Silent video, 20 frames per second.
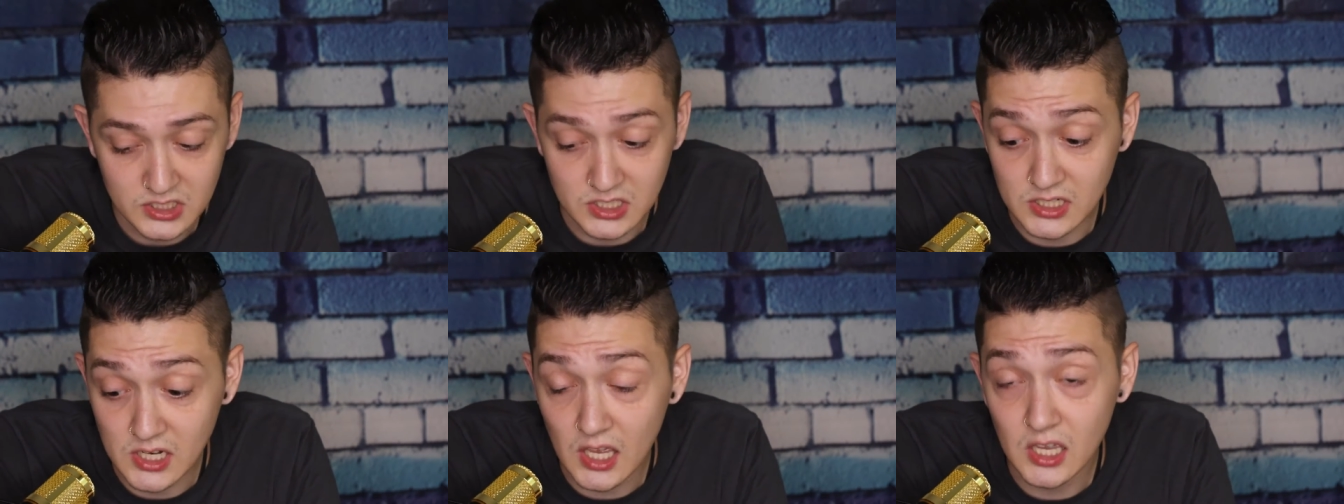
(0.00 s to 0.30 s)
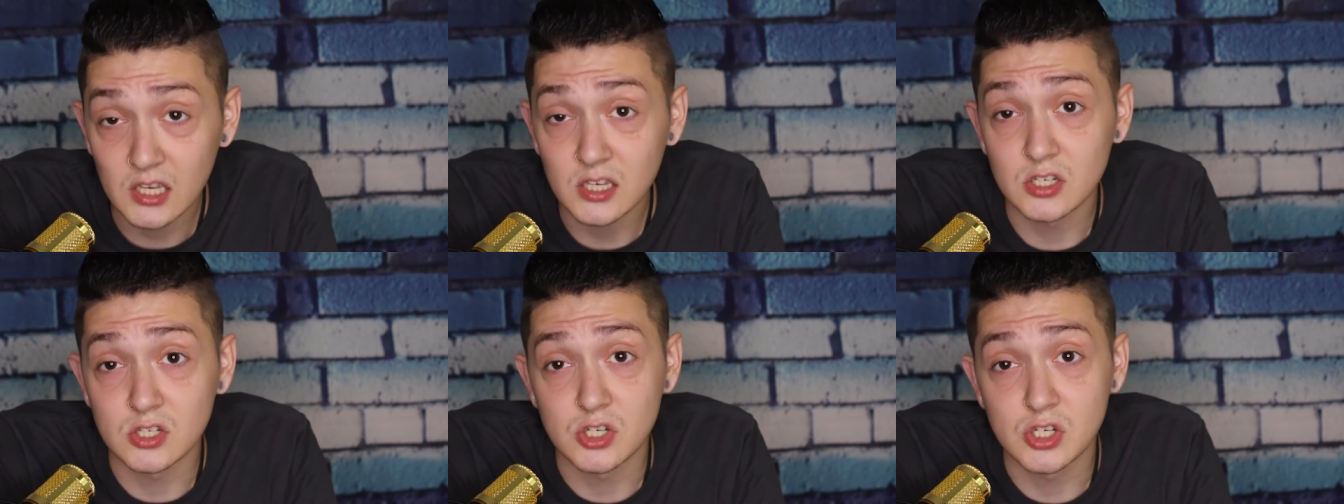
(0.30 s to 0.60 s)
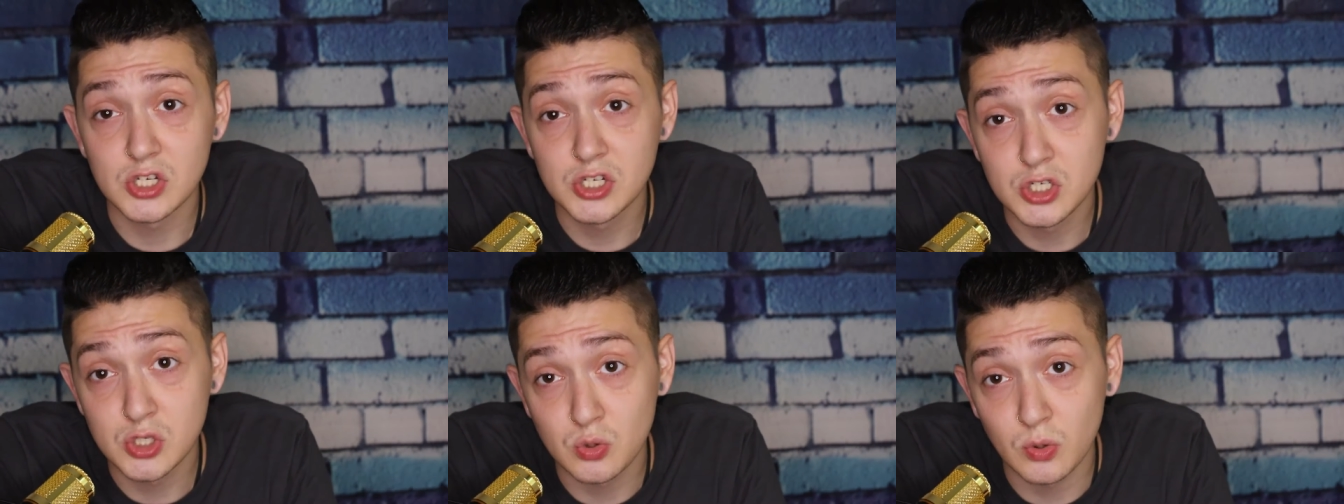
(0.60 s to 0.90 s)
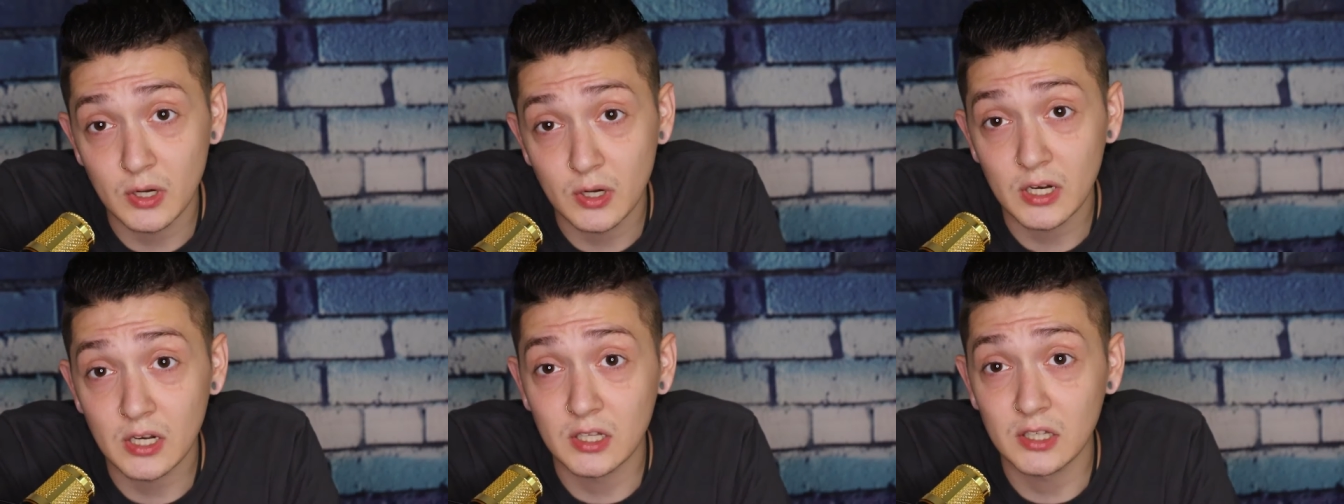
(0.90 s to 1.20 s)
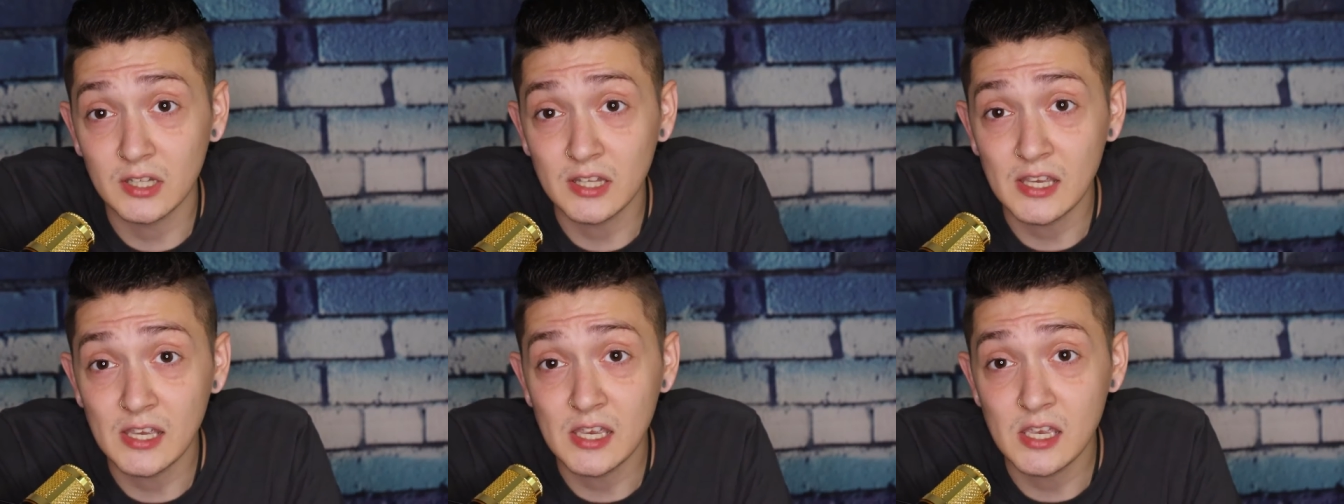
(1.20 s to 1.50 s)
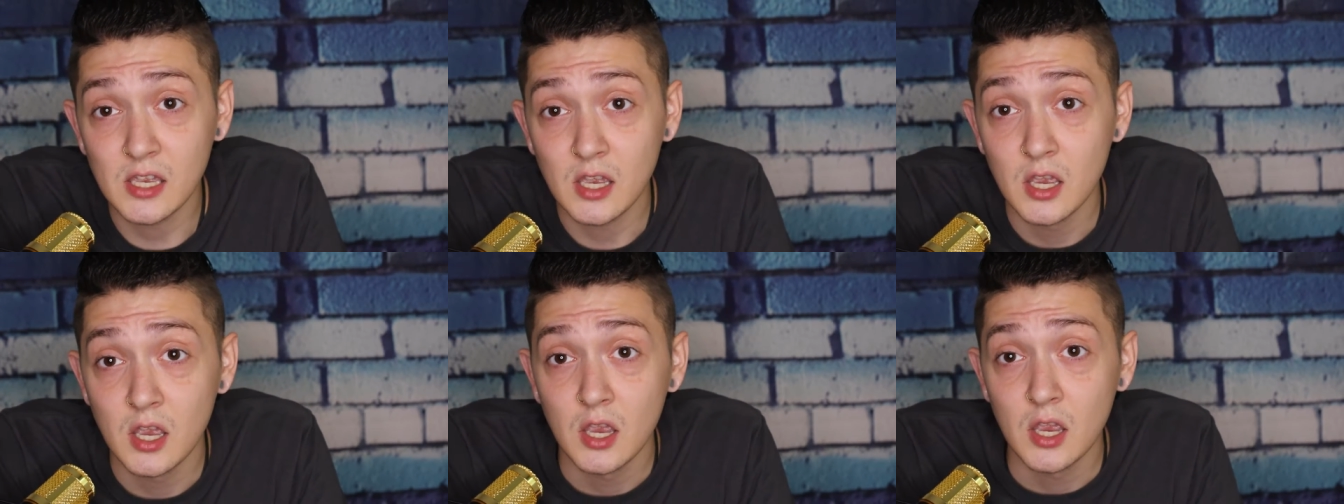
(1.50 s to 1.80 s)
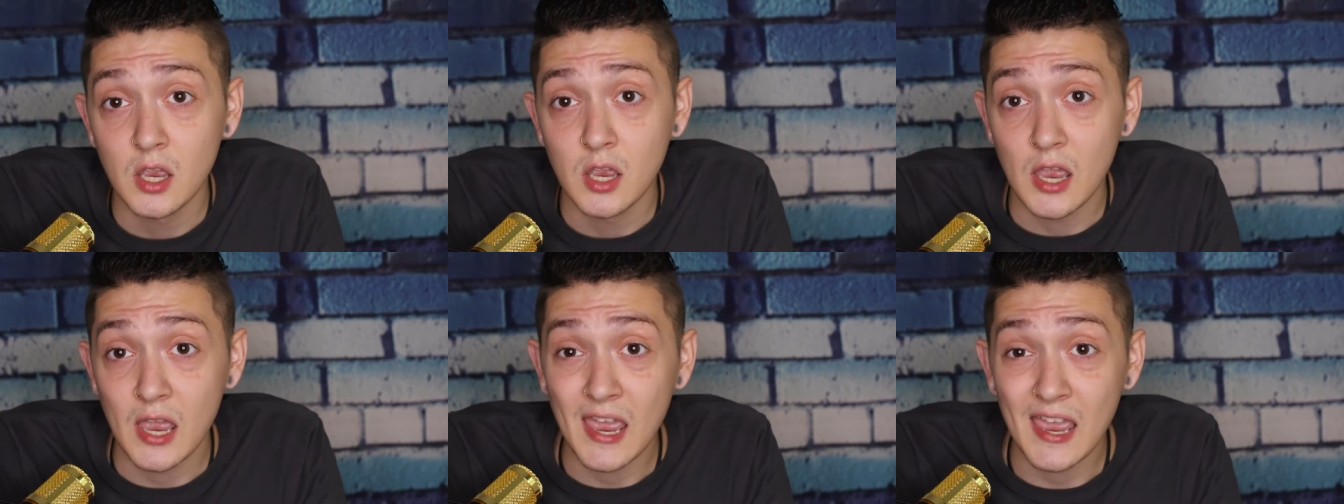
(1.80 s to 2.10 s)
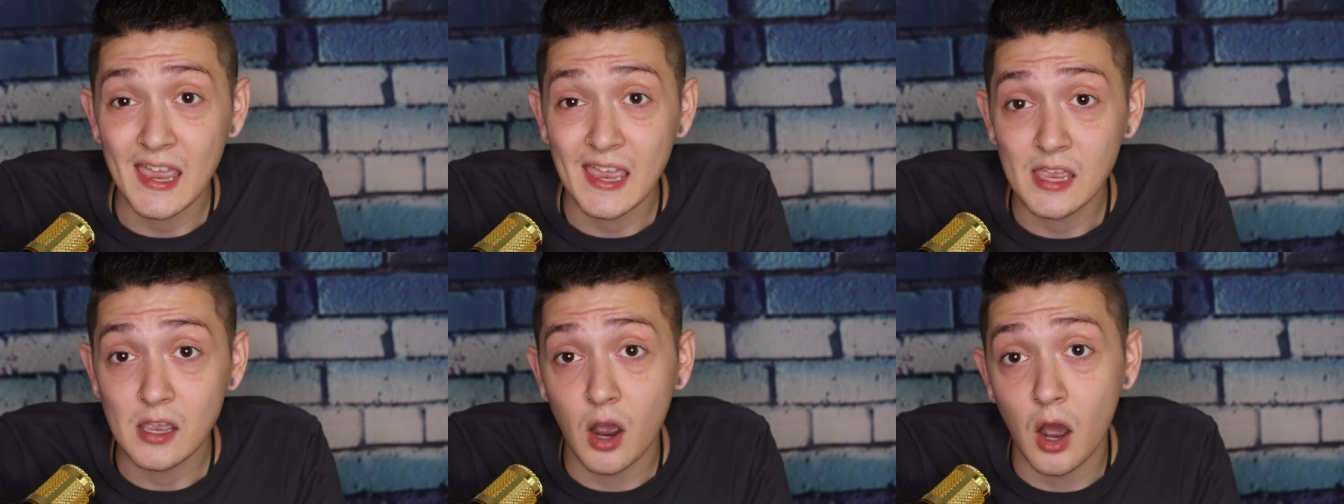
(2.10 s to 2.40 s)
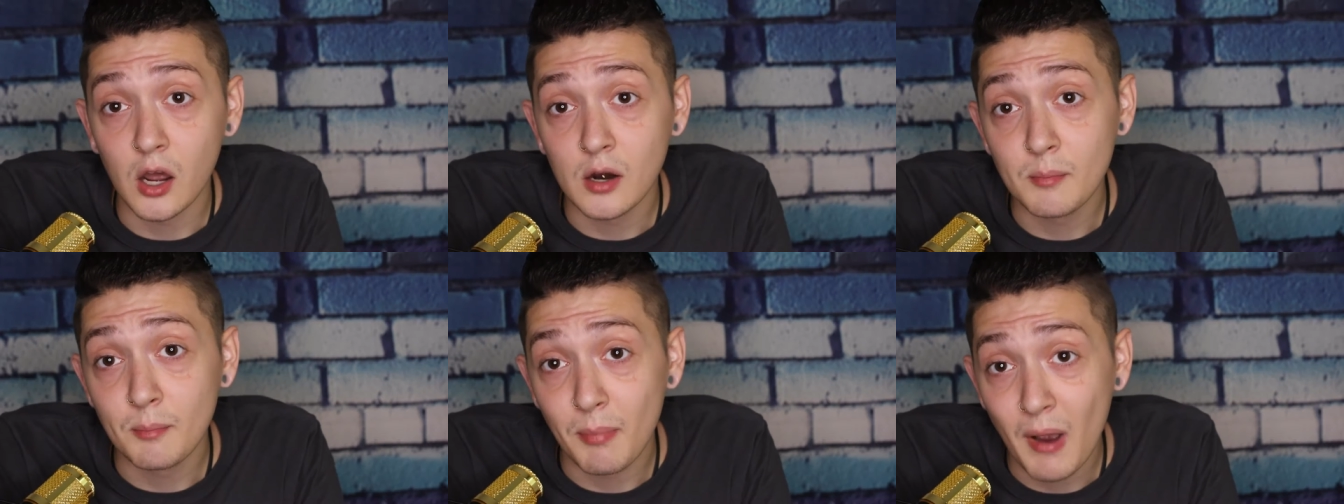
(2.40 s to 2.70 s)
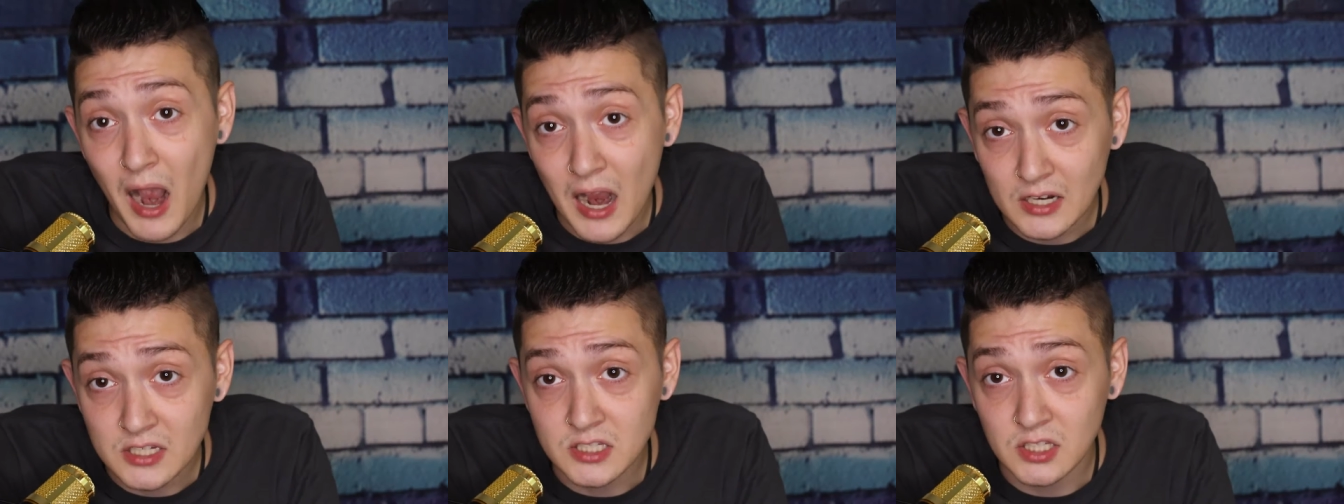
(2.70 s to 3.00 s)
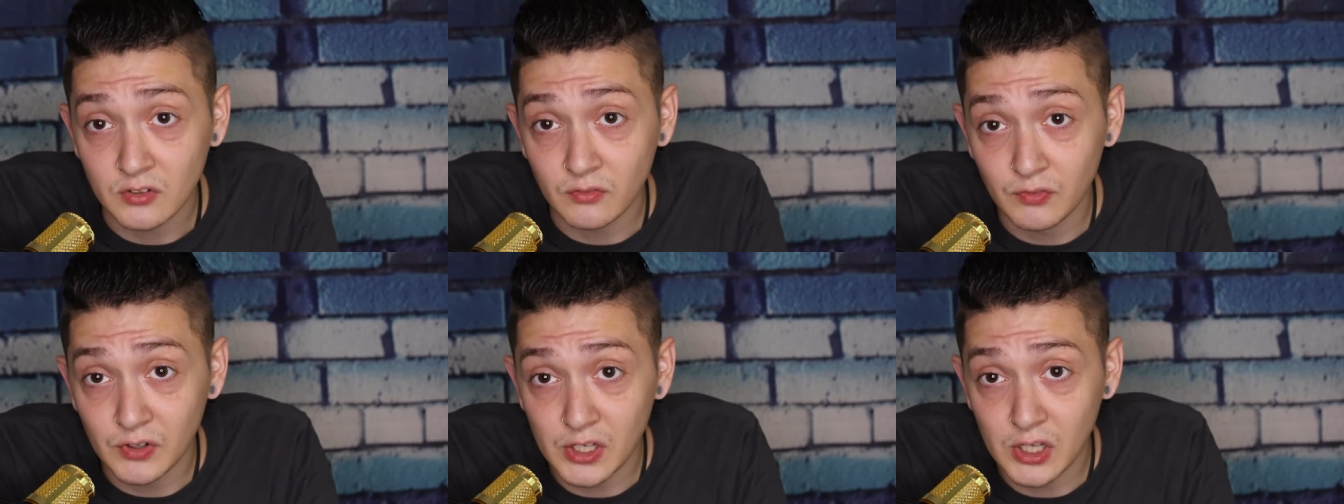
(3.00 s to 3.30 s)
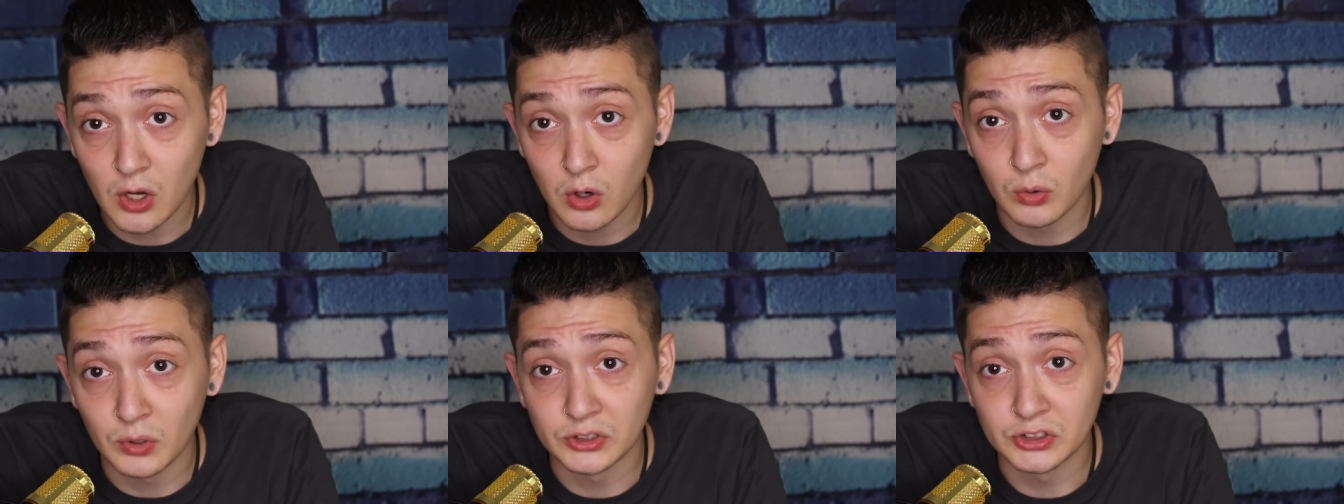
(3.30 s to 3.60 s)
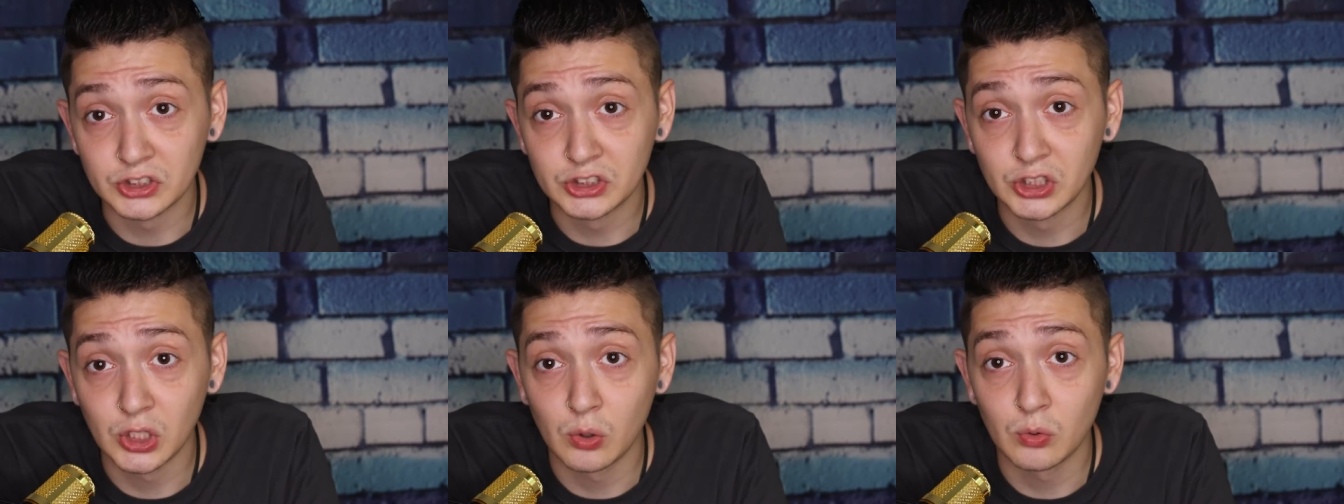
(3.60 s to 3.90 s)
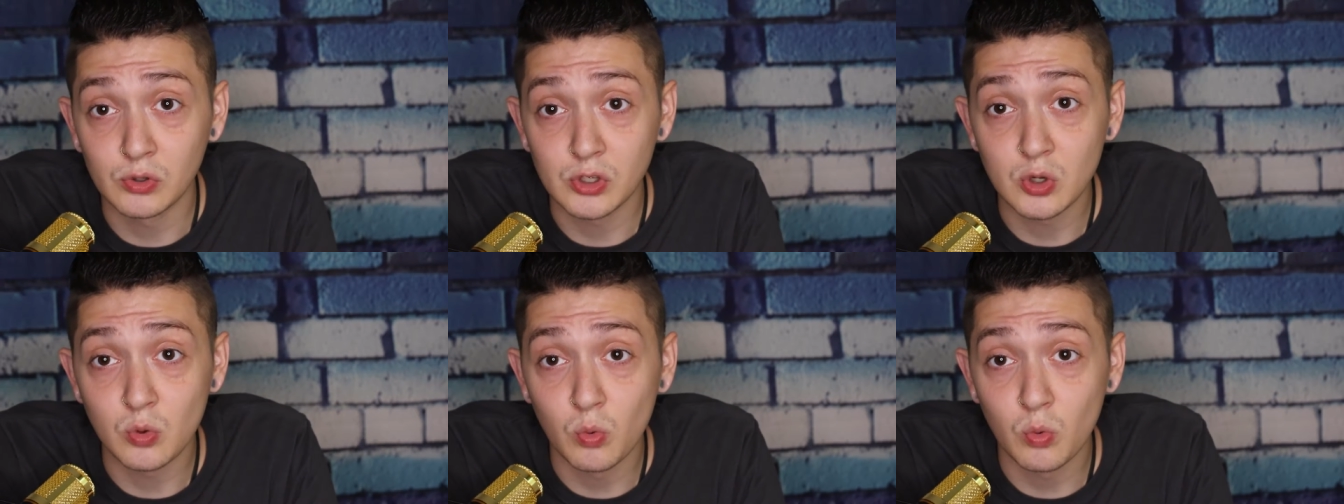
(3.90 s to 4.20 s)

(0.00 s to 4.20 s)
Today is strictly a unboxing video and showing